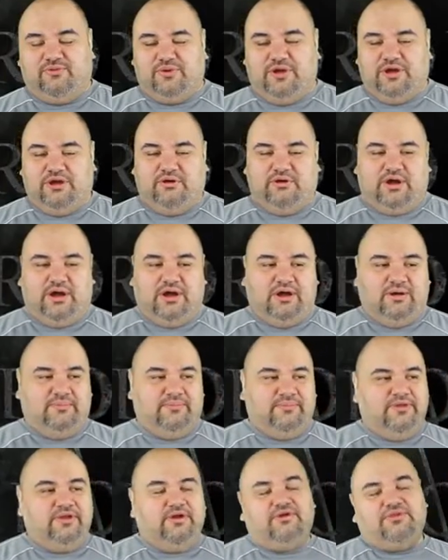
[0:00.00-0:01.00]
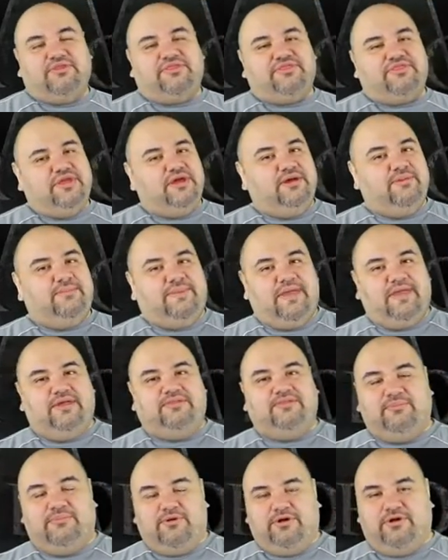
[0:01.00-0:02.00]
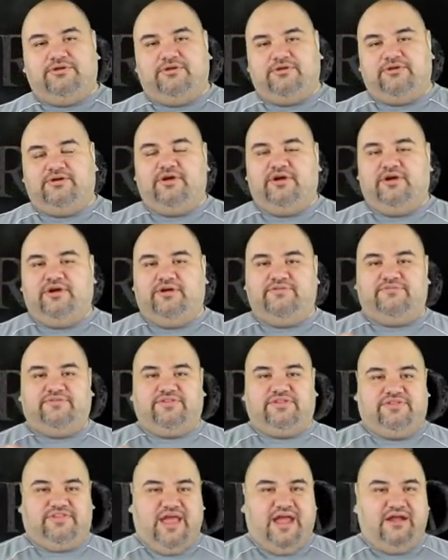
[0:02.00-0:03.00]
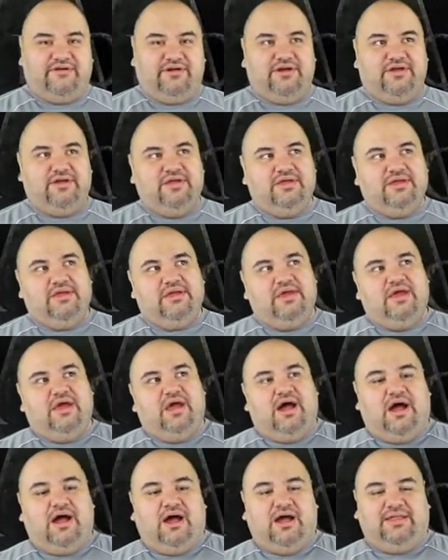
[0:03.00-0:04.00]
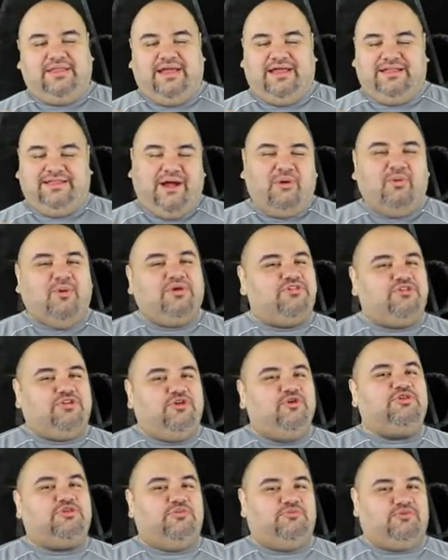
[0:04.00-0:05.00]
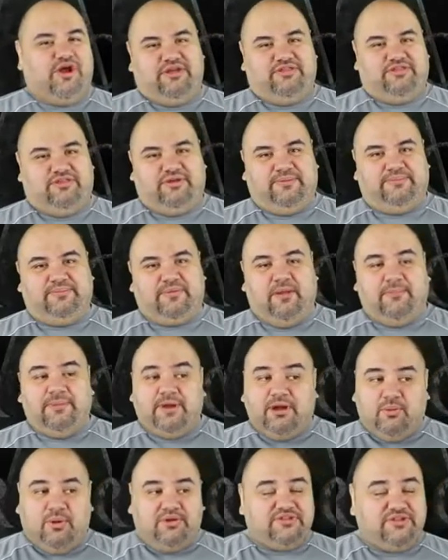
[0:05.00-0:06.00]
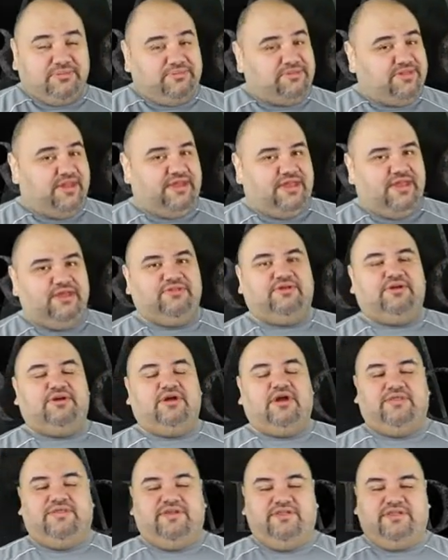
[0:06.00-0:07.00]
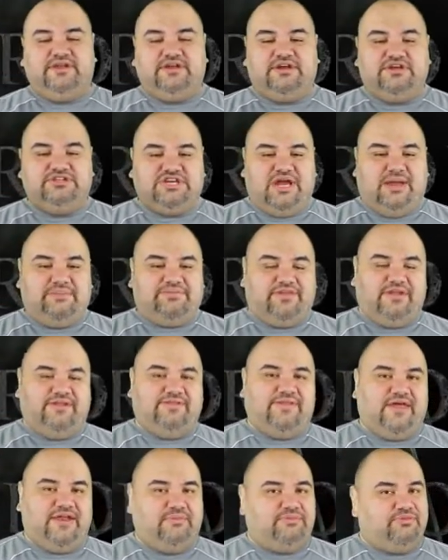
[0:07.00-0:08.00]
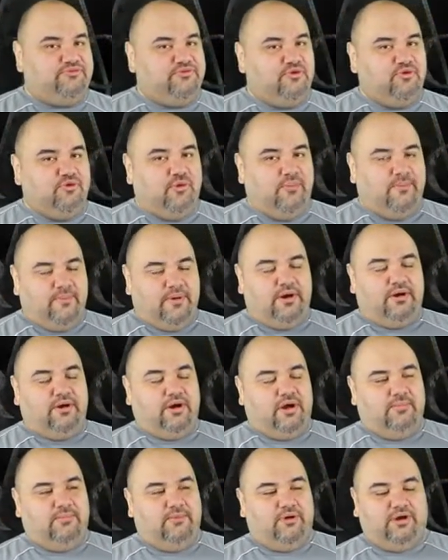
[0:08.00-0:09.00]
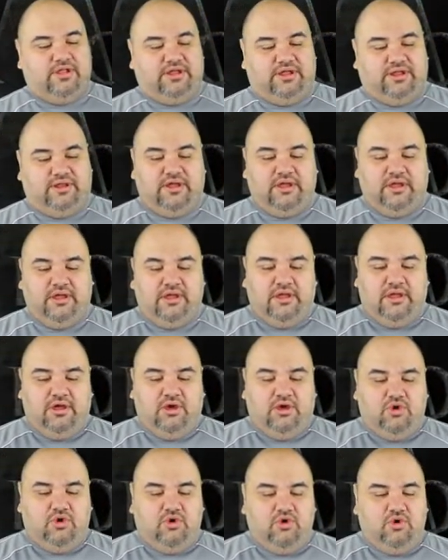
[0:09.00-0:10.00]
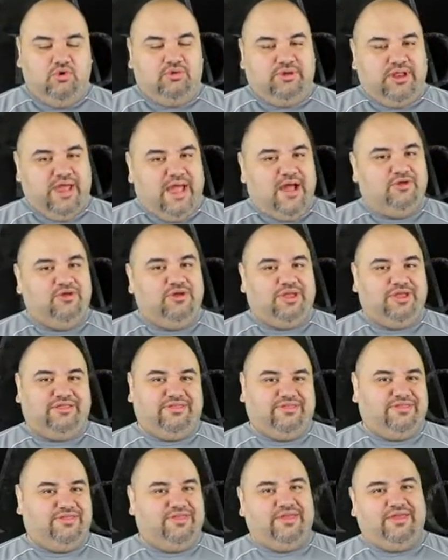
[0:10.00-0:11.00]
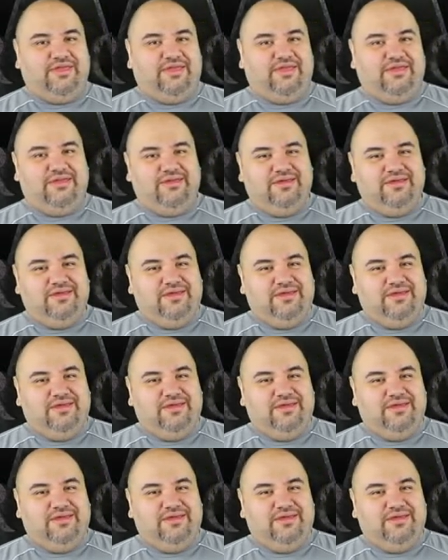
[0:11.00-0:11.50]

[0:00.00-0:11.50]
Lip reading: well. You know, the Thea being the murderer of Sara, that wasn't too surprising, but it wasn't upsetting either. They did a good job setting that up through Merlin, who now you can see,